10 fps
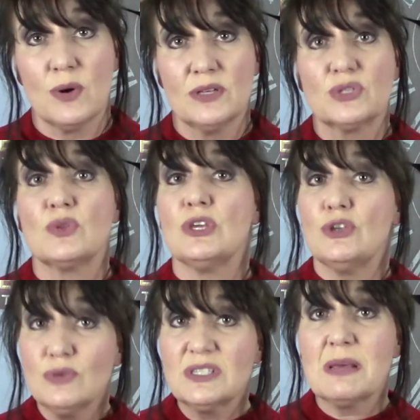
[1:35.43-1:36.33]
So they
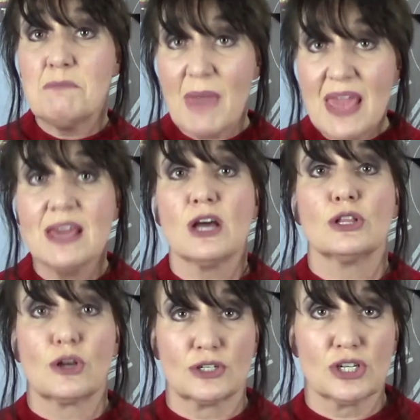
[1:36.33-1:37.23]
used to make
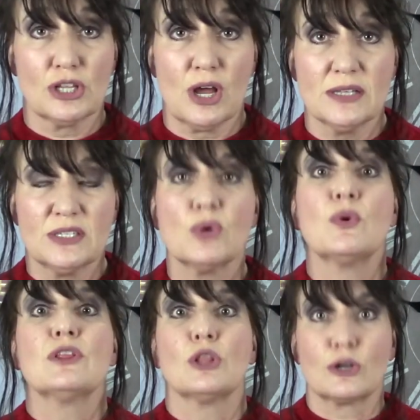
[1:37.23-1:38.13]
larger lots
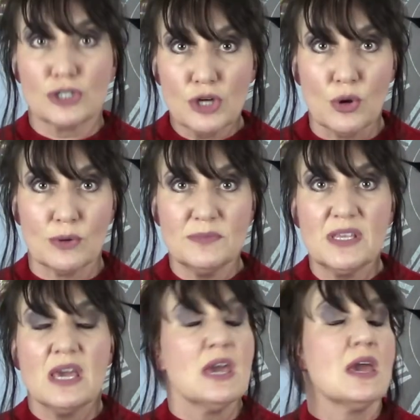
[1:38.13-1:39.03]
with larger homes
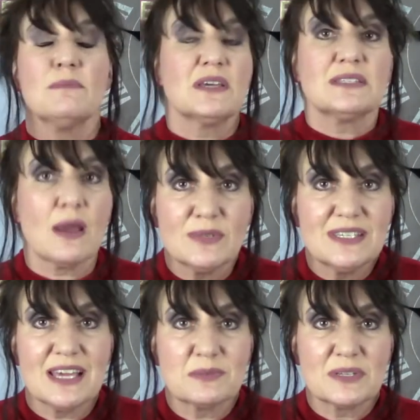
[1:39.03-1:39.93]
because that was
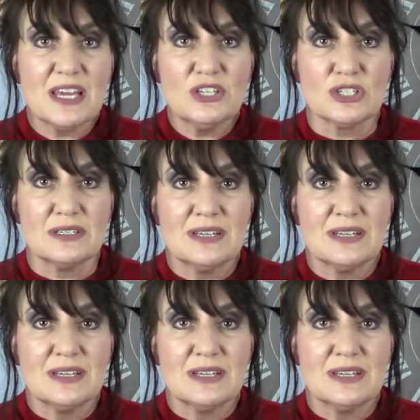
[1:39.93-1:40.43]
the expectation.